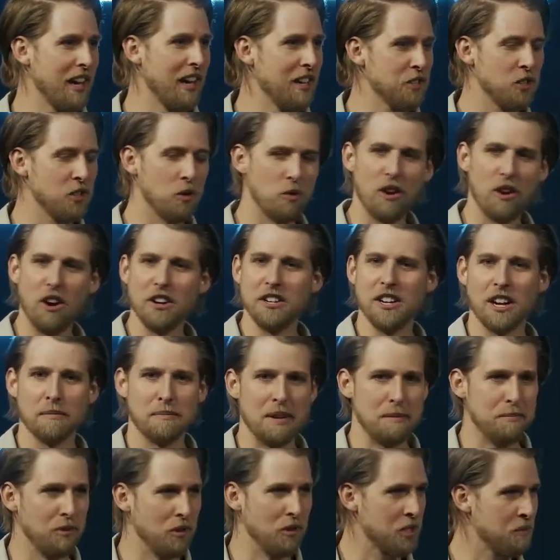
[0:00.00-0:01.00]
So we're all young
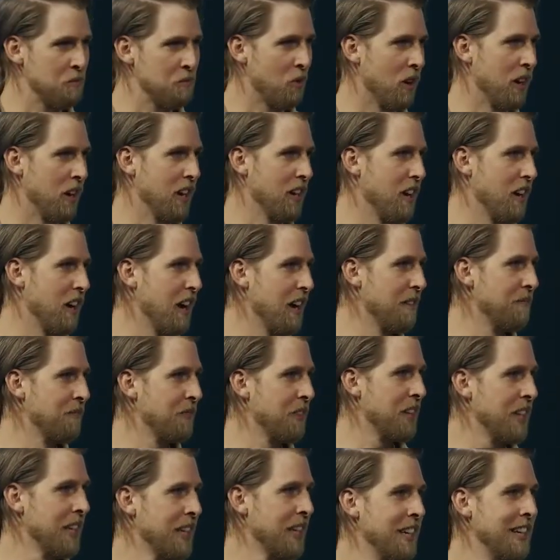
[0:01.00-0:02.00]
people this morning, all right?
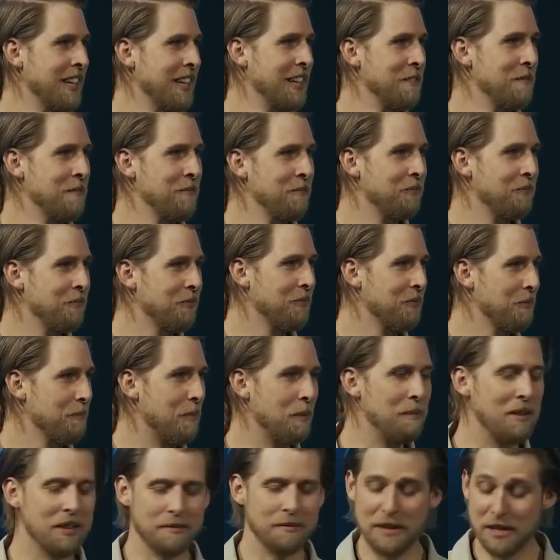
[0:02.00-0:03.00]

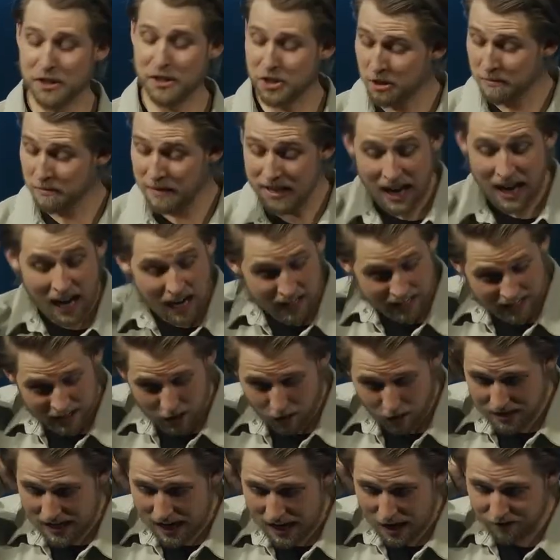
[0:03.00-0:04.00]
But Mr. Miyagi
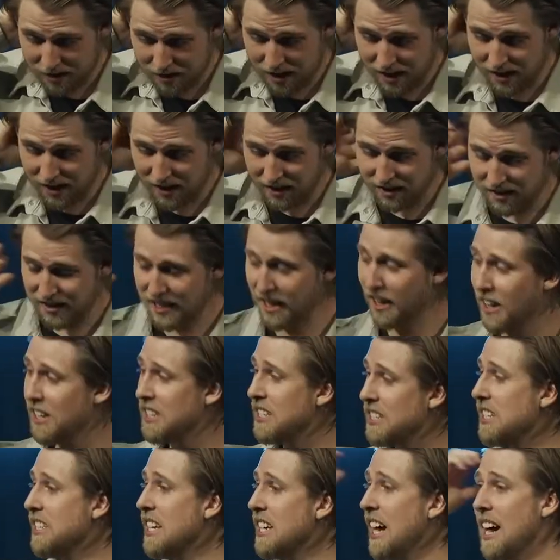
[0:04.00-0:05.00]
goes out there, tears
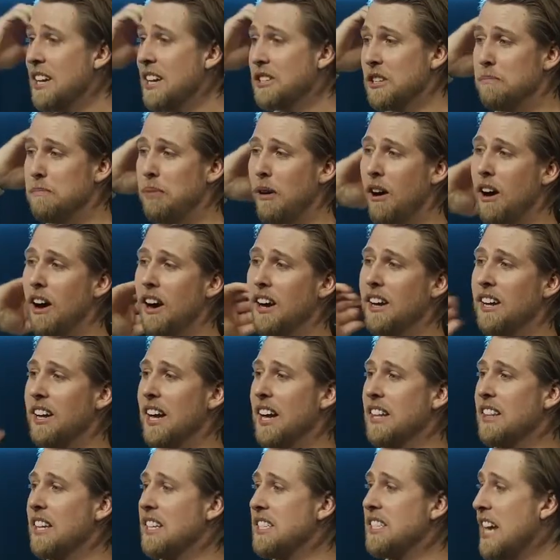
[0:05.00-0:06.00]
these guys apart,
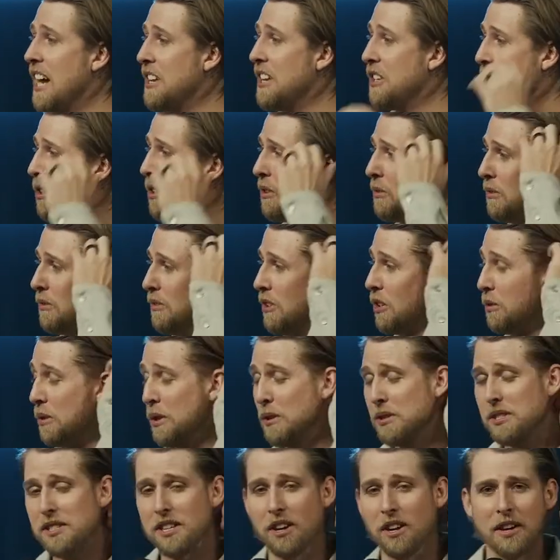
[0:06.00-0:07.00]
and then Daniel
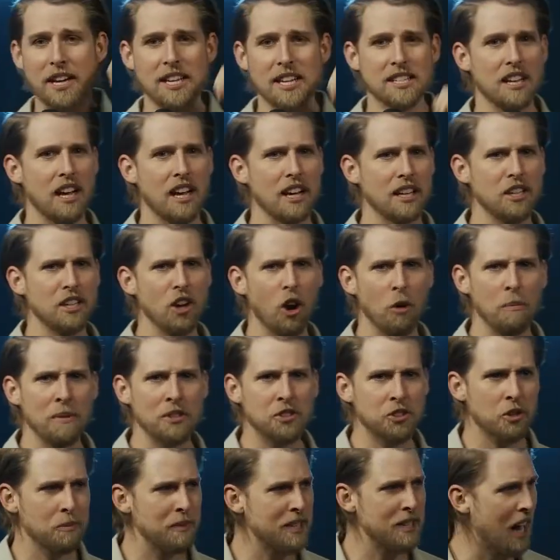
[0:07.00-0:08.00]
LaRusso, he's like, yo,
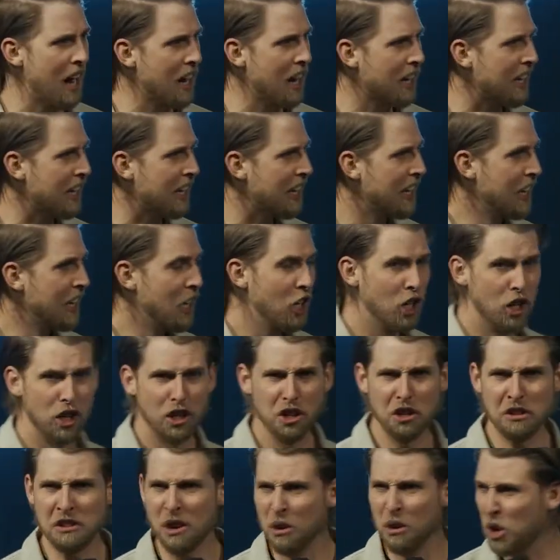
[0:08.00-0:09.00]
Mr. Miyagi,
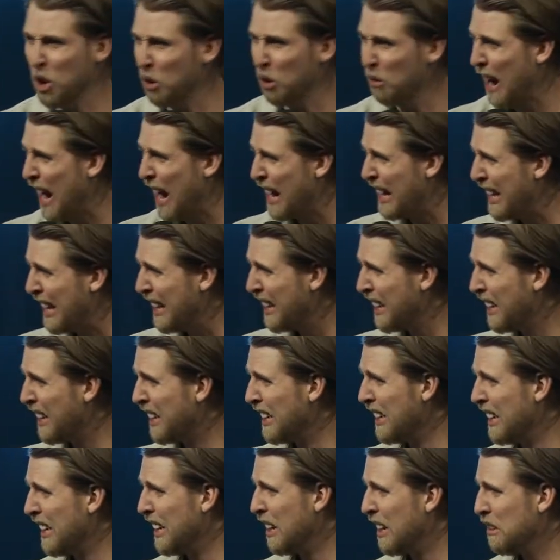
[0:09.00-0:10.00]
you know karate?
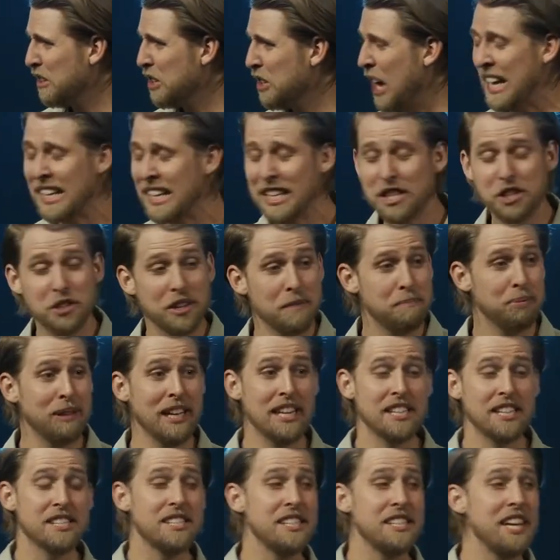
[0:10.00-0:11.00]
I need you to
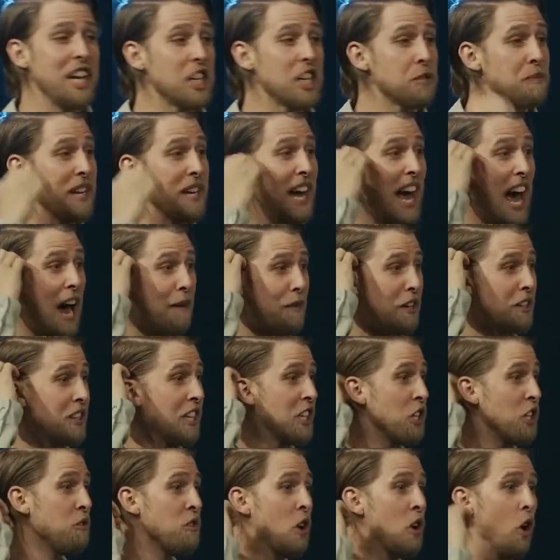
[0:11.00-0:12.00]
please teach me everything
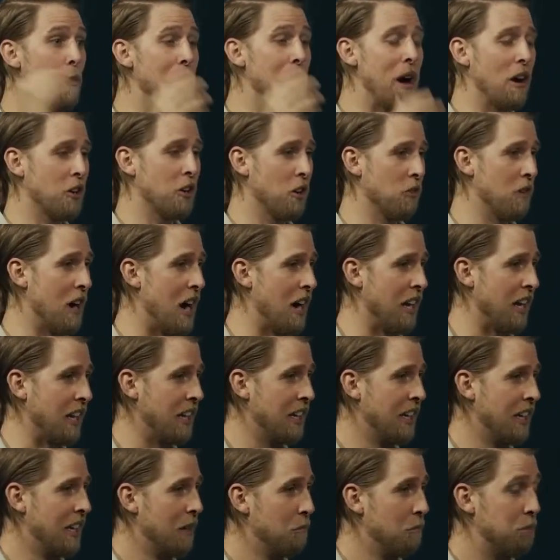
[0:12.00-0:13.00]
you know about karate.
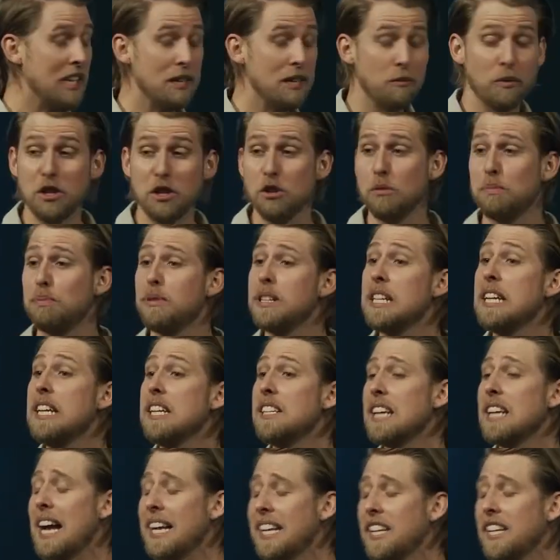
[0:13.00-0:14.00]
Please, will you please,
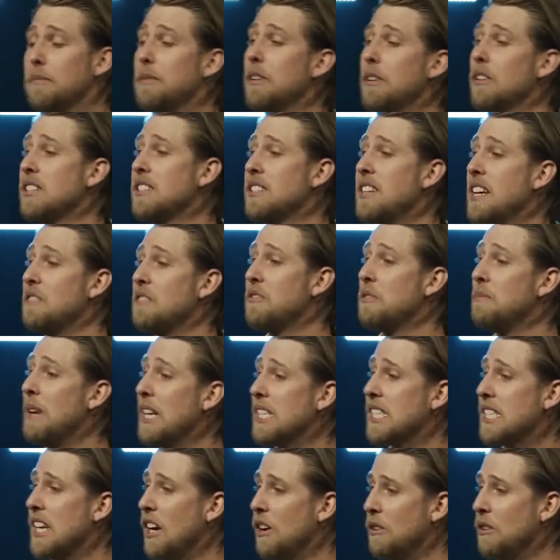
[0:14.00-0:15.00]
I need to be able to stand up for
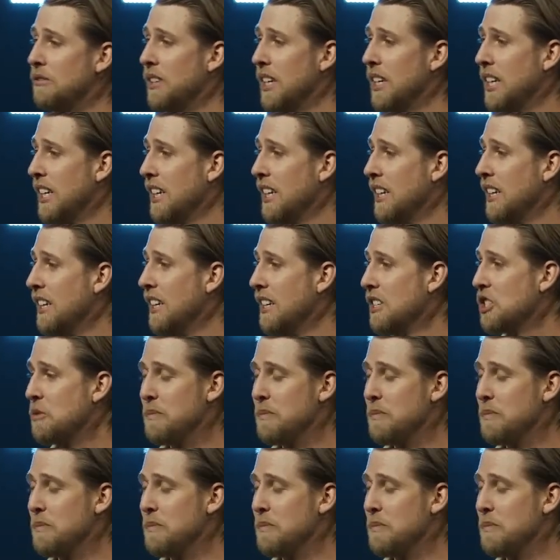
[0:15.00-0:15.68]
myself. So